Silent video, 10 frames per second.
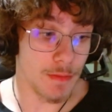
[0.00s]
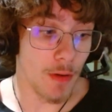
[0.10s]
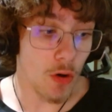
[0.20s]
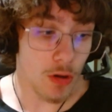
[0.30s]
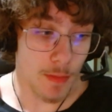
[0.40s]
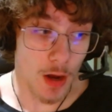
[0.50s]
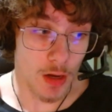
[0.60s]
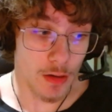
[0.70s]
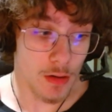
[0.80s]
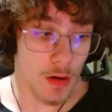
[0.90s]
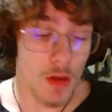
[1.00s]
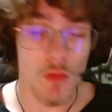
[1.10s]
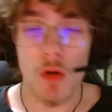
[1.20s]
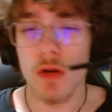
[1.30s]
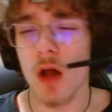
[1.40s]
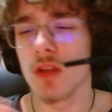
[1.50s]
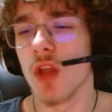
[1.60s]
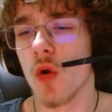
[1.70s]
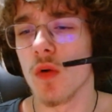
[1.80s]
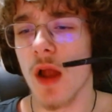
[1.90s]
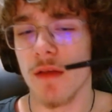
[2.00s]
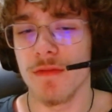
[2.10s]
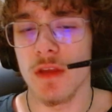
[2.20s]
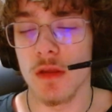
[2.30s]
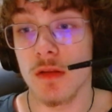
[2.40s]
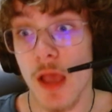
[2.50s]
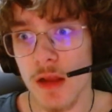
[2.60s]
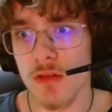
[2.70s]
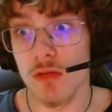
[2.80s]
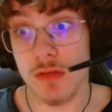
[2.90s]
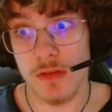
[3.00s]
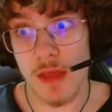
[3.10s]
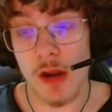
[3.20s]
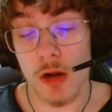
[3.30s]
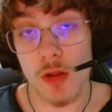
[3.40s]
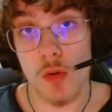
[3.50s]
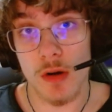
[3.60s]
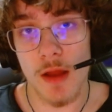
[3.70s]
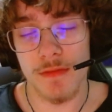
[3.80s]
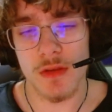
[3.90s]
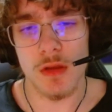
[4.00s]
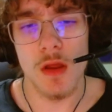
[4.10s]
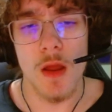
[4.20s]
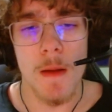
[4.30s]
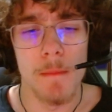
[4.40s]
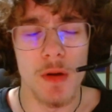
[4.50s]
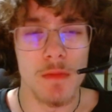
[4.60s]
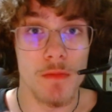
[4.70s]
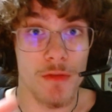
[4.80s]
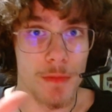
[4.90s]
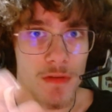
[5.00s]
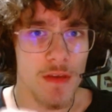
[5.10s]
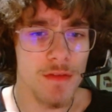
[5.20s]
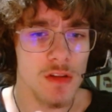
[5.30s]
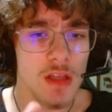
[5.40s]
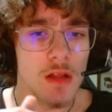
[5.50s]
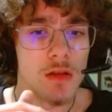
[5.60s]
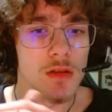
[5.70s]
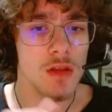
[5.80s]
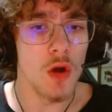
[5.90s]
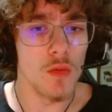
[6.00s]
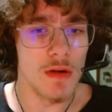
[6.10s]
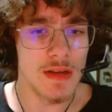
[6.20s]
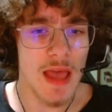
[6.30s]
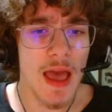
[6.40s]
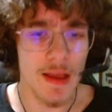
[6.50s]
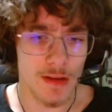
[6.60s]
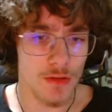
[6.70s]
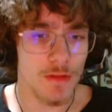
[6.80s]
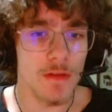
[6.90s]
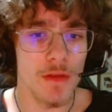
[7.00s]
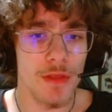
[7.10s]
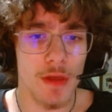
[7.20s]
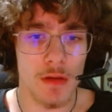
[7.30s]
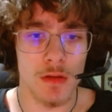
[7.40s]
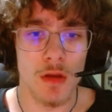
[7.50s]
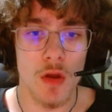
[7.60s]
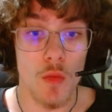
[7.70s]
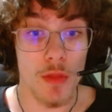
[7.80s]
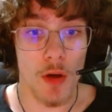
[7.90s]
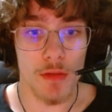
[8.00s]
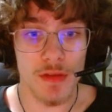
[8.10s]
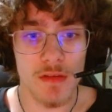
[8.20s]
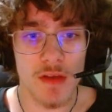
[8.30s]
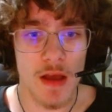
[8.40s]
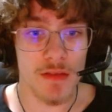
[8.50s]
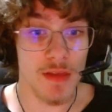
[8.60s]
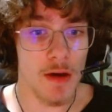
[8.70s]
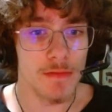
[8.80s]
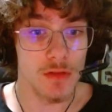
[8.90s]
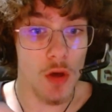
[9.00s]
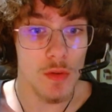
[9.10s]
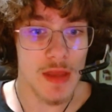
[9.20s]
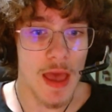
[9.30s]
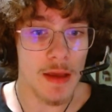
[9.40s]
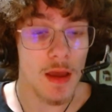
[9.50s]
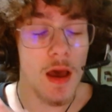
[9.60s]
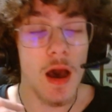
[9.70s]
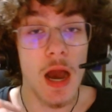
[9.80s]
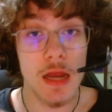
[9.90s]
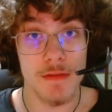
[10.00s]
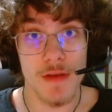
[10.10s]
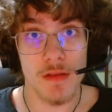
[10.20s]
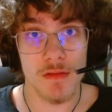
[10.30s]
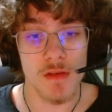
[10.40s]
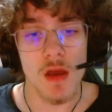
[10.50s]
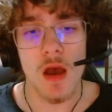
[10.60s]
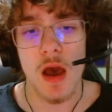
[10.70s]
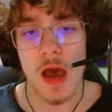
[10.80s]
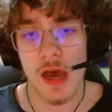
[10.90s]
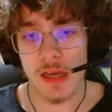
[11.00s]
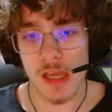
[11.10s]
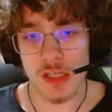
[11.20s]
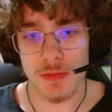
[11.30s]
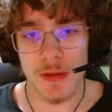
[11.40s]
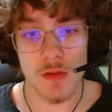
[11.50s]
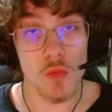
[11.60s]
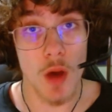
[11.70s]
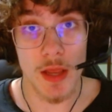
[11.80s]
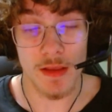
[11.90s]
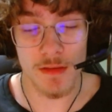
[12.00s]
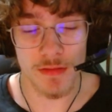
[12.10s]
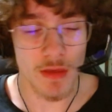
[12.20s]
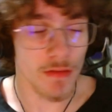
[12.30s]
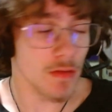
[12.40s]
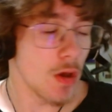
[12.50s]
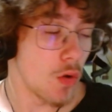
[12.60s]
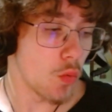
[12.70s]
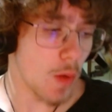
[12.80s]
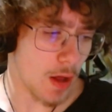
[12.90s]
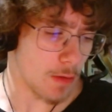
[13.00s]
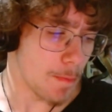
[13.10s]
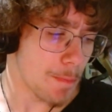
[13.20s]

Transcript: Pokemon. Well, not lower IV, they are lower IV, but specifically lower attack. You see the thing with all these guys, they have low attack, high defense, high HP. Why is this? Well,